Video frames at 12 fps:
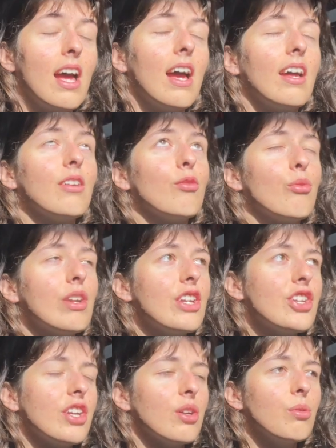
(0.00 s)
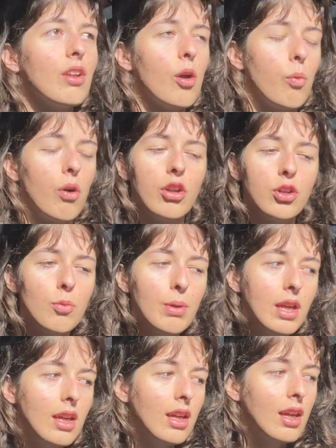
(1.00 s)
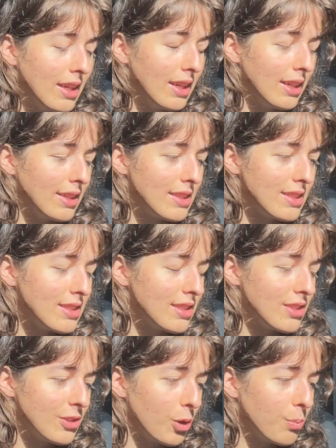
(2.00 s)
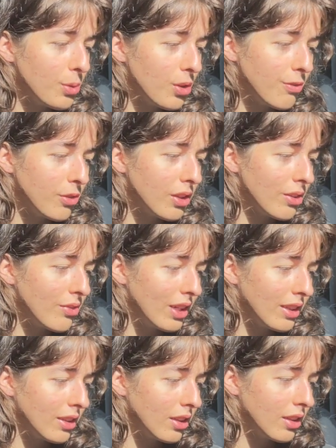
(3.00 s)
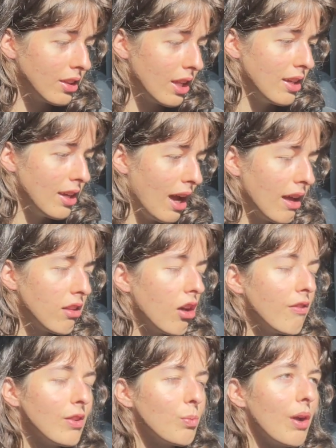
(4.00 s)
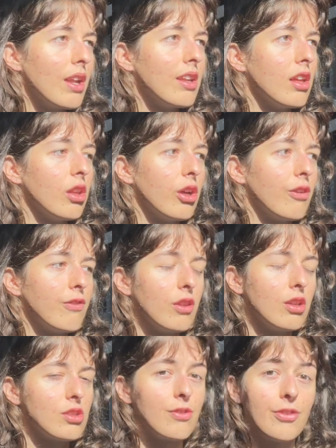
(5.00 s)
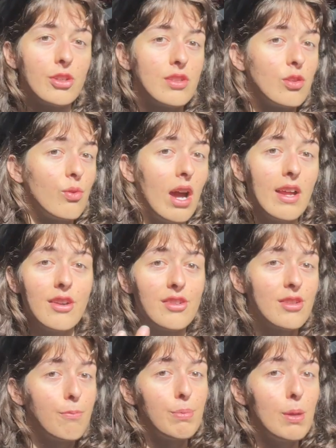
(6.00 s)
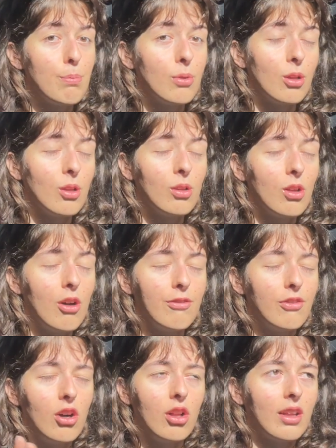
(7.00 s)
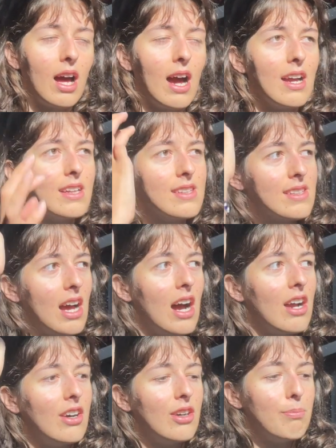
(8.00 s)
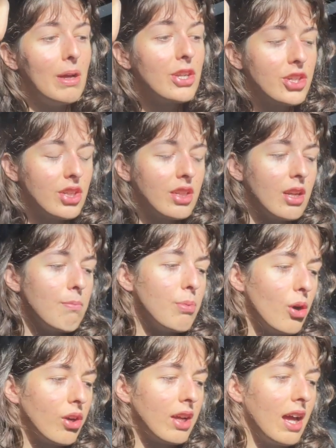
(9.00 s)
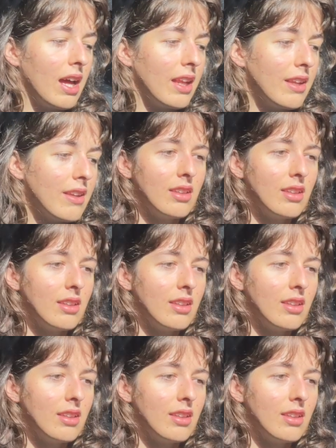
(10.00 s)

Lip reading: and reaching who they want to be. It's so beautifully written. I love it when a lot of philosophers and writers and people of all kinds are mentioned in a book, and